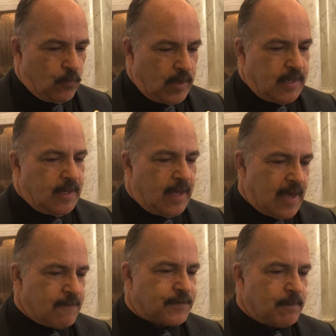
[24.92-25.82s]
We
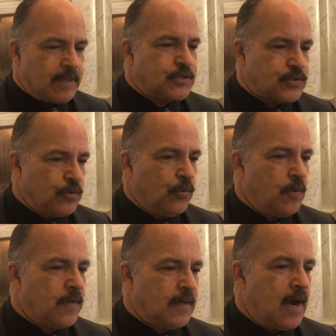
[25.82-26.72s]
have to make
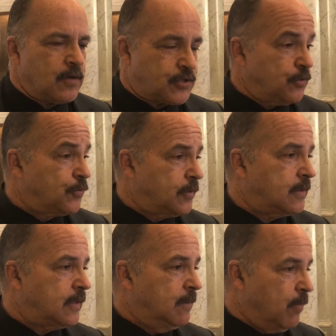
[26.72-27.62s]
sure that our children
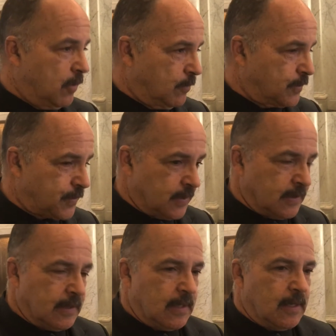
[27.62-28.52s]
in Baltimore City
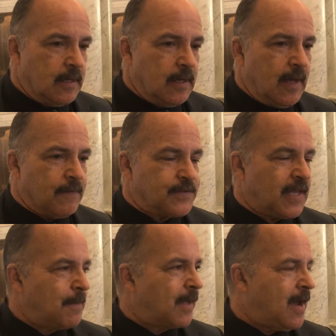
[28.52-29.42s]
have the
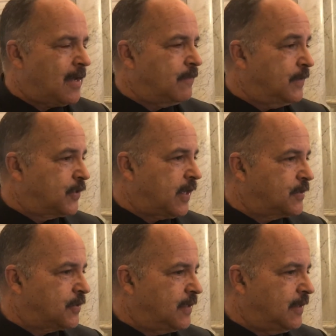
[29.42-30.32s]
same kind of
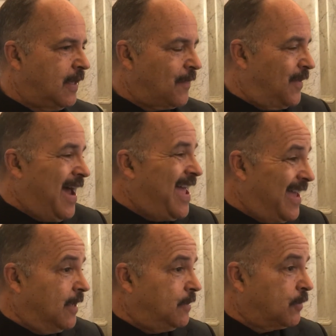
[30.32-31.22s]
education that, that I
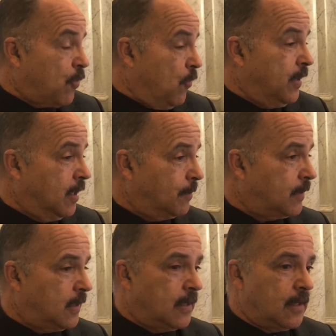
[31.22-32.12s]
had growing up
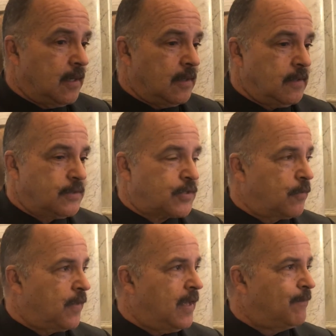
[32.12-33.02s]
uh,
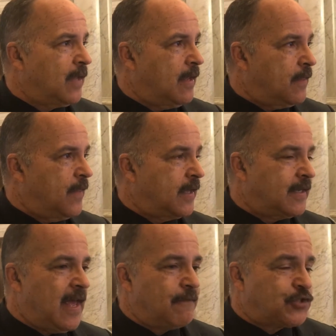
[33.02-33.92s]
so that they
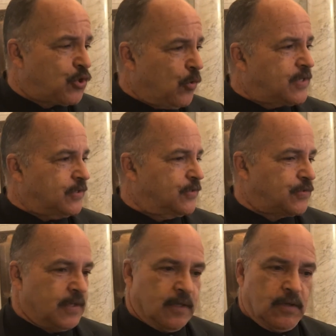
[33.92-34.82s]
can have
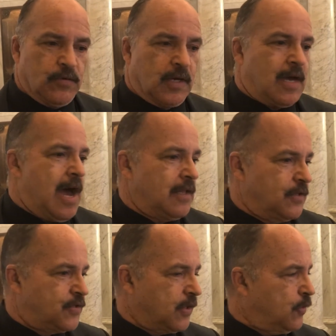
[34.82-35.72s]
choices. They can go to
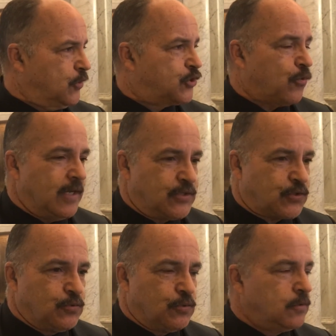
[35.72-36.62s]
college, they can go to trade
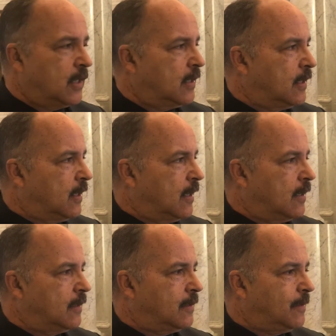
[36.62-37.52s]
school,
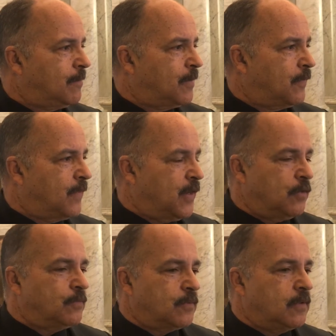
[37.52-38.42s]
uh, but they
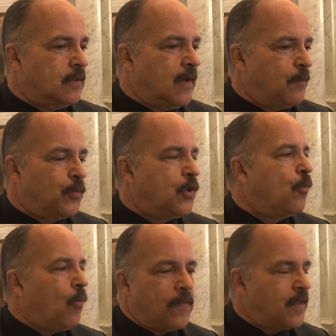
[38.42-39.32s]
don't, you know, we
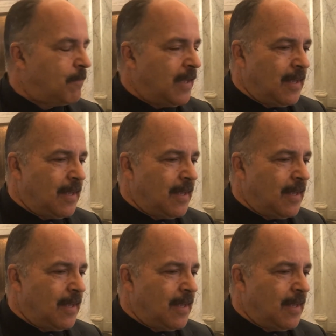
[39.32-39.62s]
don't want them